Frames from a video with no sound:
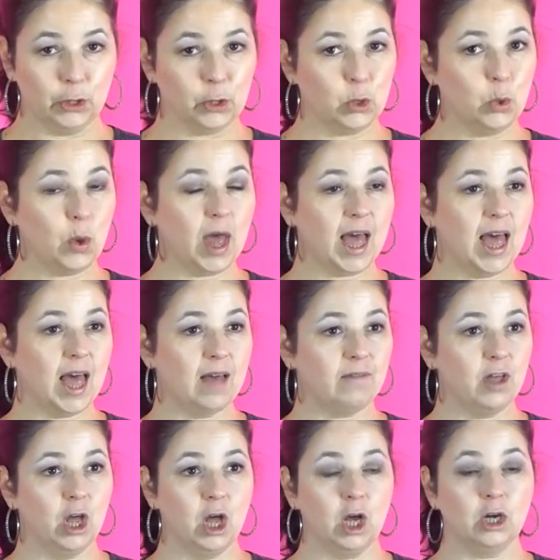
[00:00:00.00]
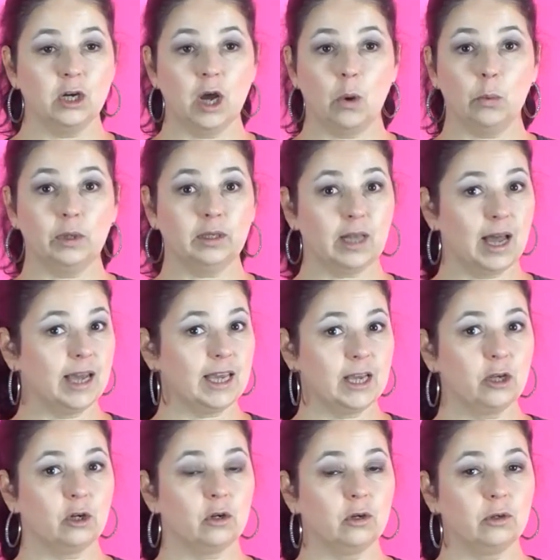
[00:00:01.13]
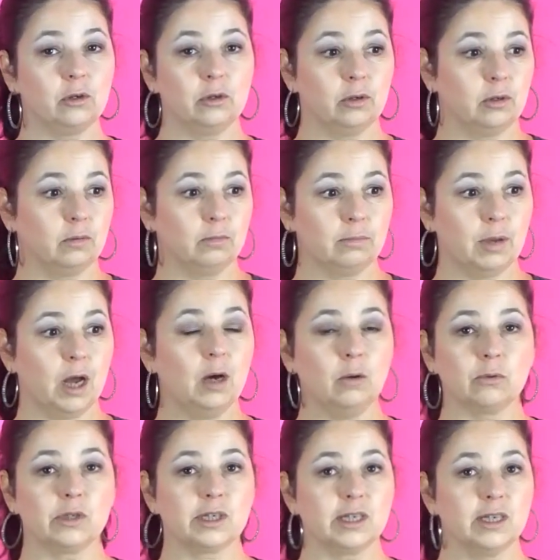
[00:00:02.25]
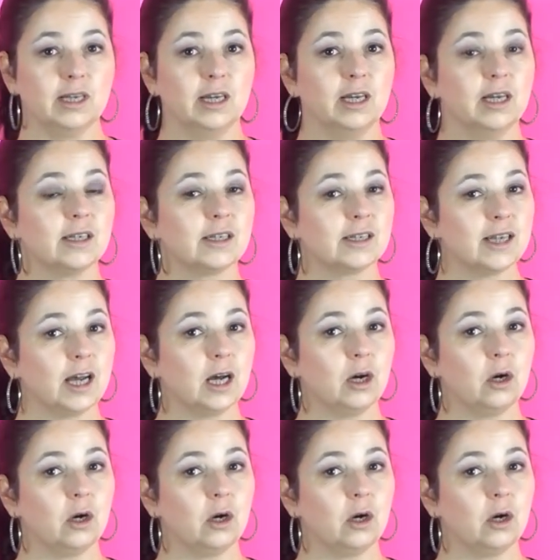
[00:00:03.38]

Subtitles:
You have no one liking your post. So